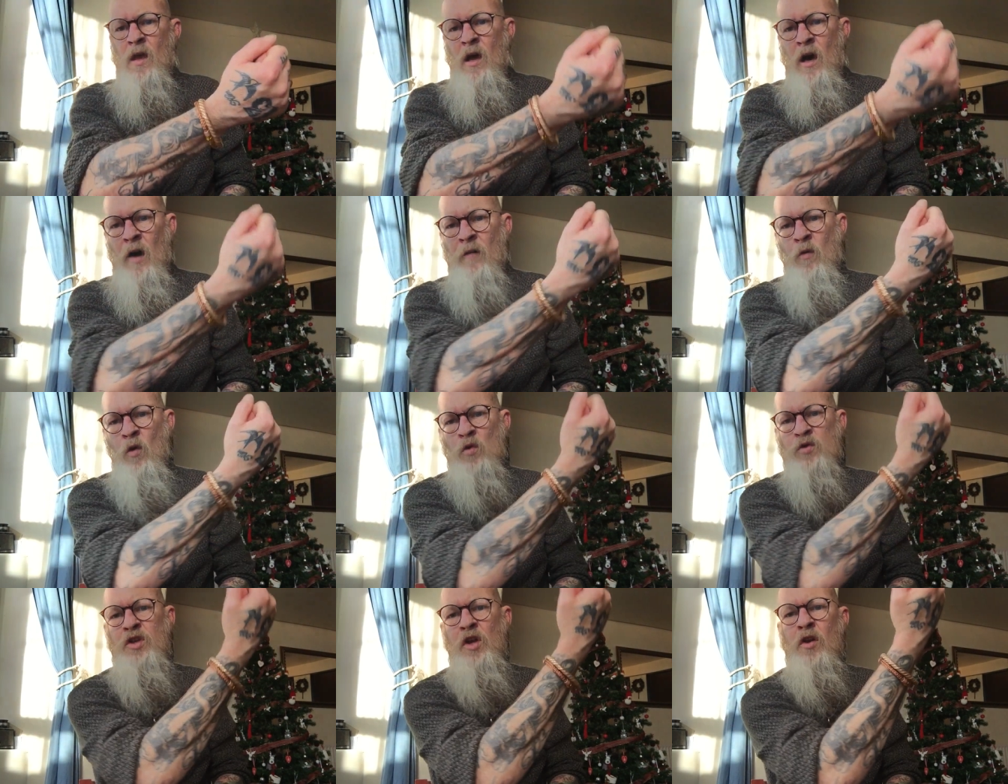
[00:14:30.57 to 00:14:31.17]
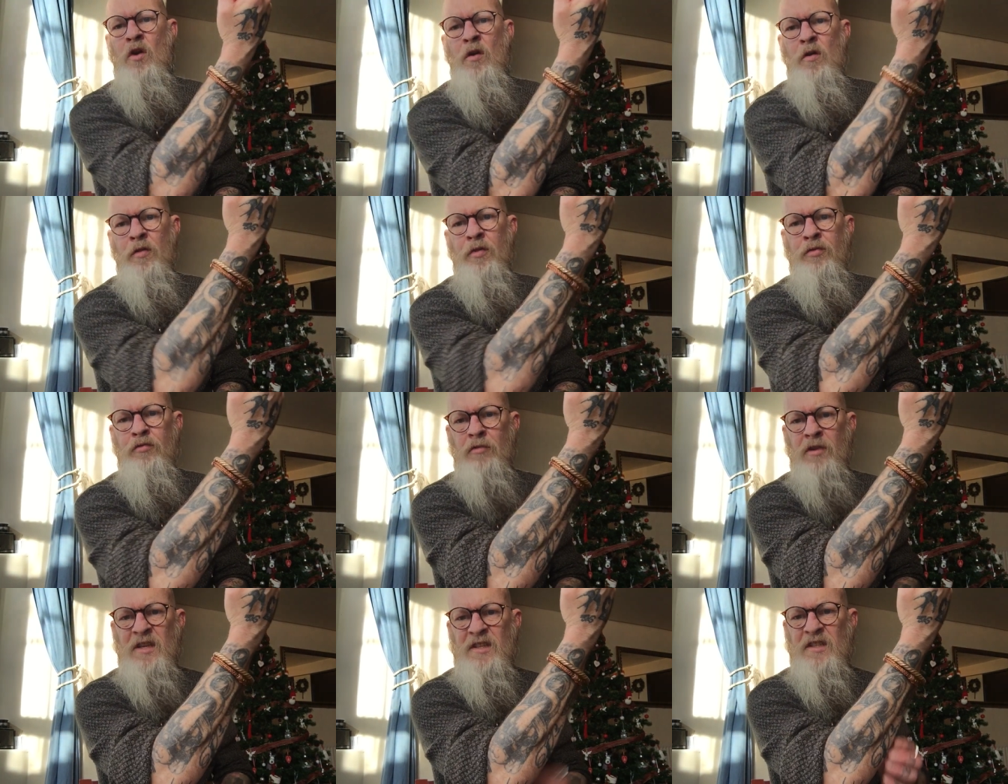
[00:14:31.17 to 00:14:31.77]
I've also got
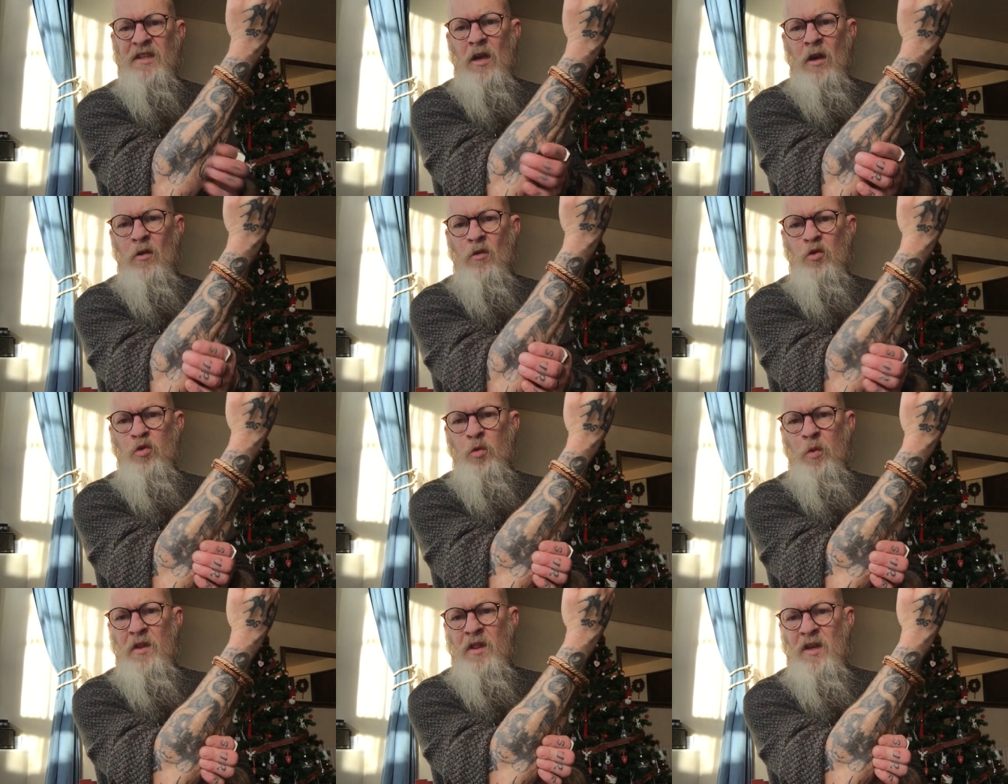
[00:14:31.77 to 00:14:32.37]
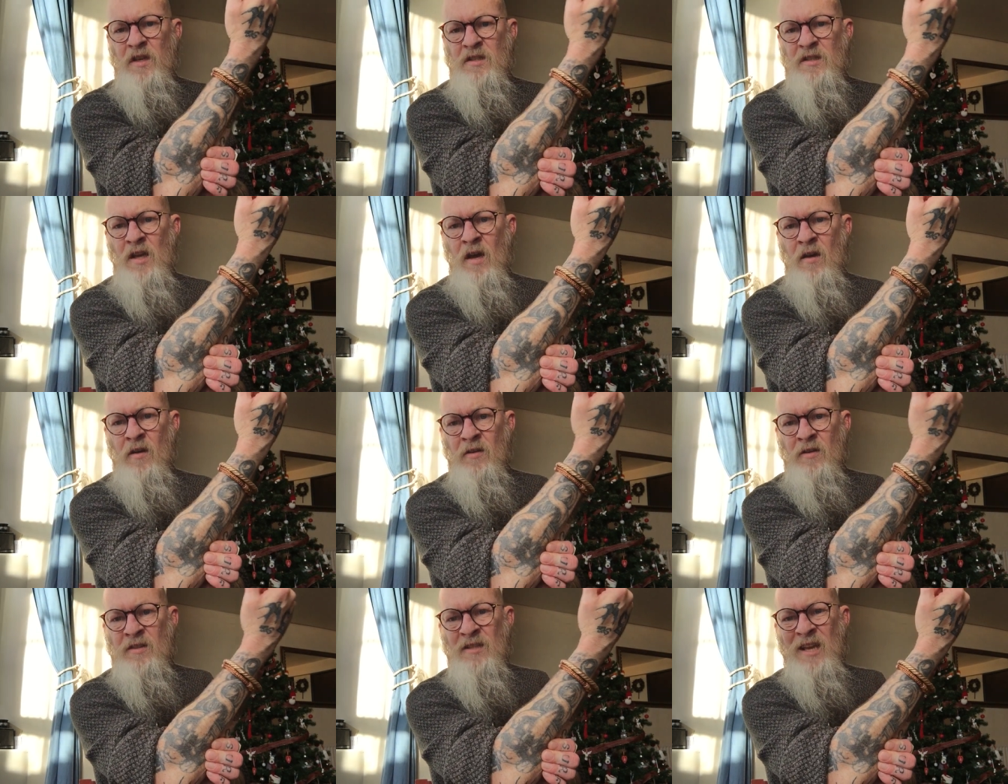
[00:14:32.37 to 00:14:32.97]
three skulls with their
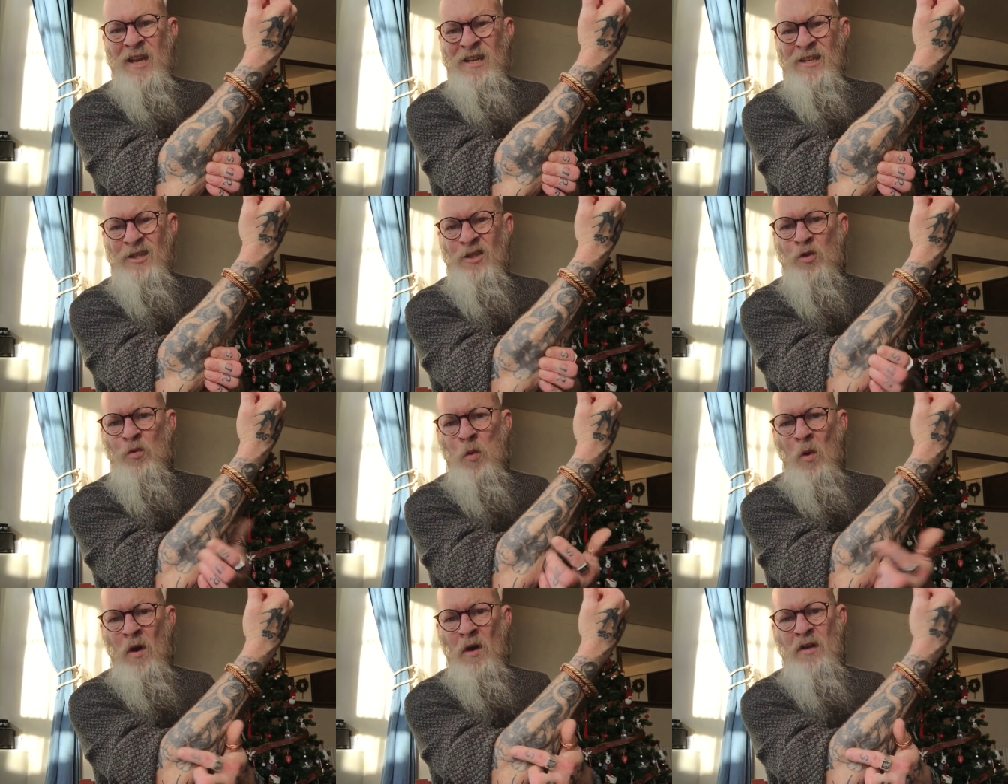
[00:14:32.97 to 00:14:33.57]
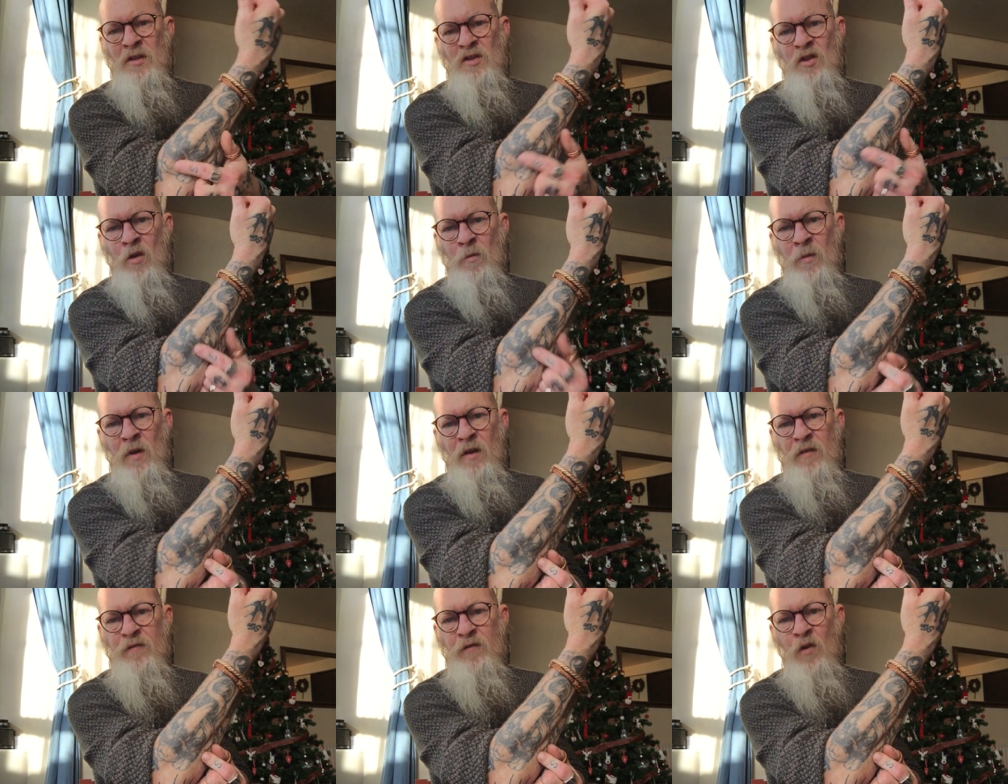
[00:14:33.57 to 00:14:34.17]
tongues entwined on
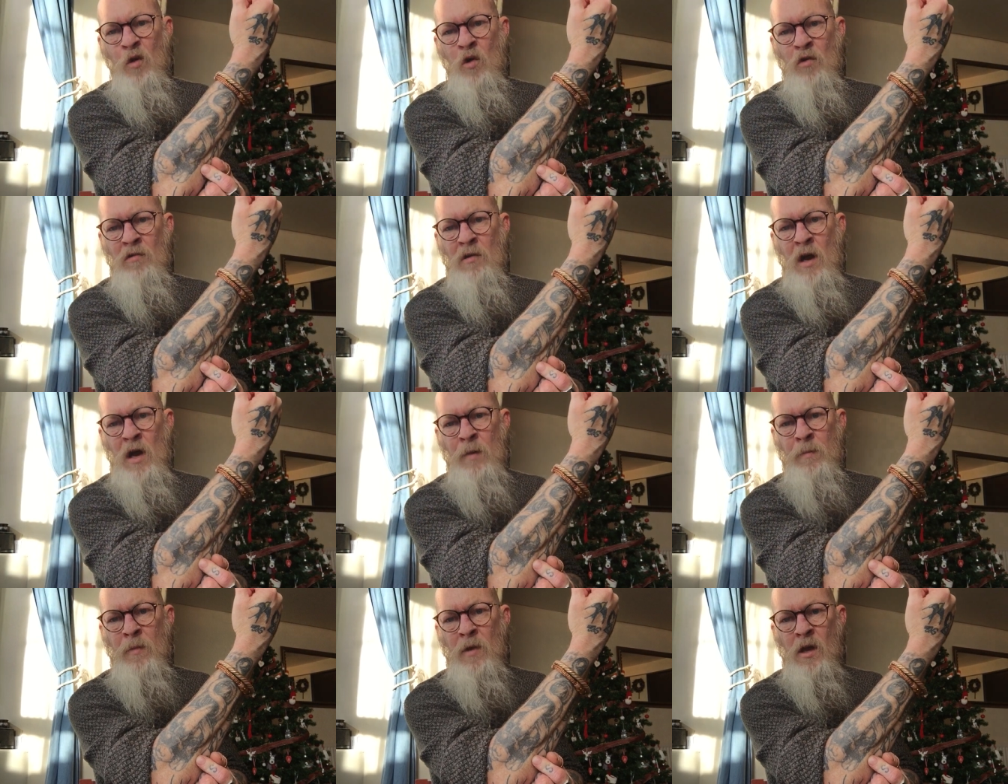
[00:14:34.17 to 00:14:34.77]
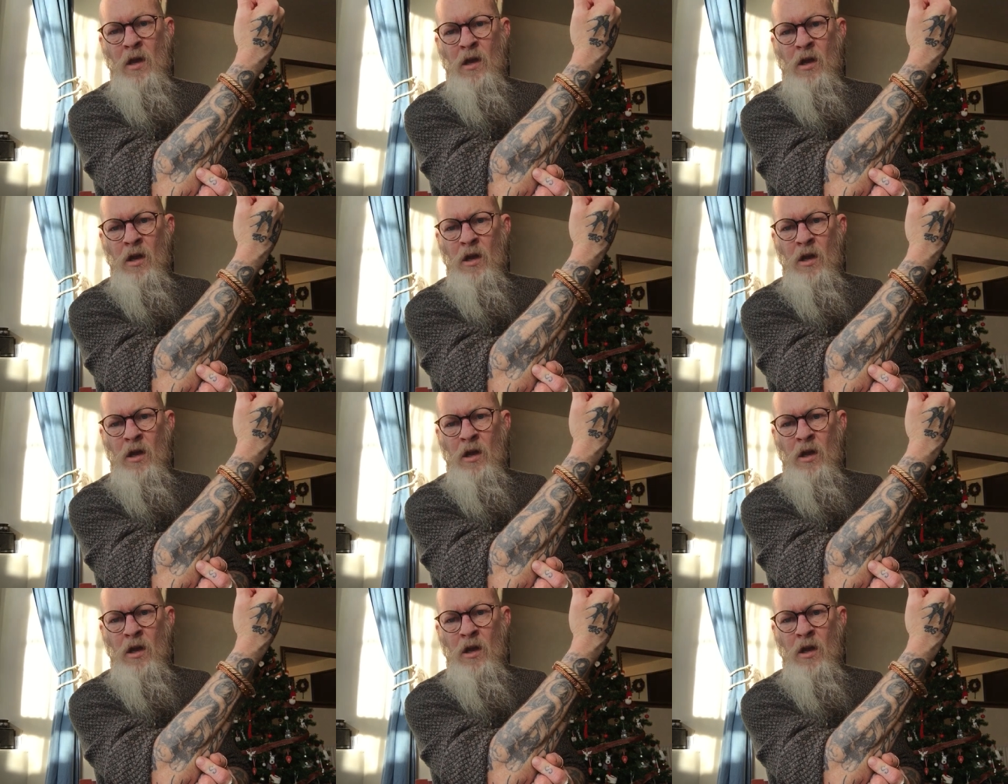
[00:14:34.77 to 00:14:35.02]
my forearm,